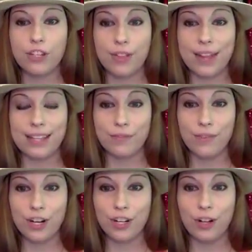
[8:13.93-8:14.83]
so that it's
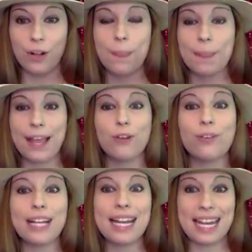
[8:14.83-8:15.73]
vertical and
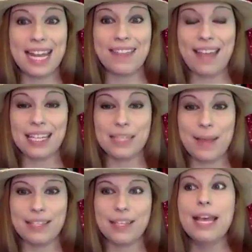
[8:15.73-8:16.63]
create it in that
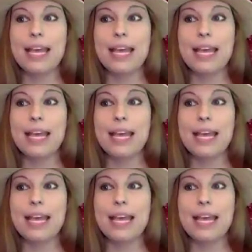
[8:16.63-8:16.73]
space.